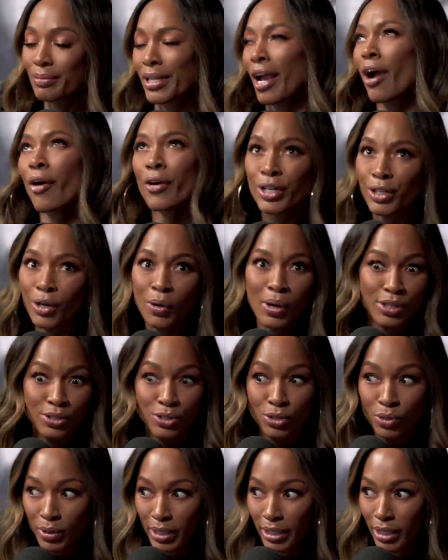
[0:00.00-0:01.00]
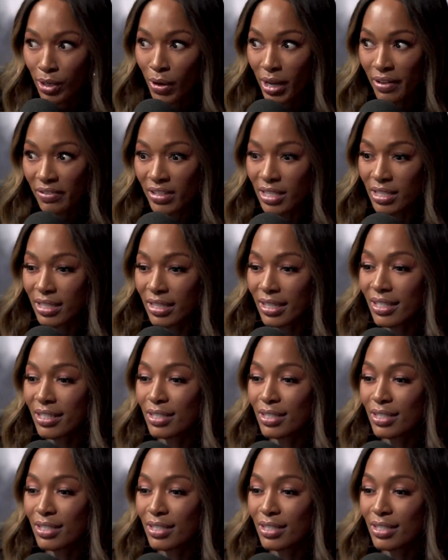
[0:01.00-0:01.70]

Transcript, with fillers: y'all already know how the story go, obviously.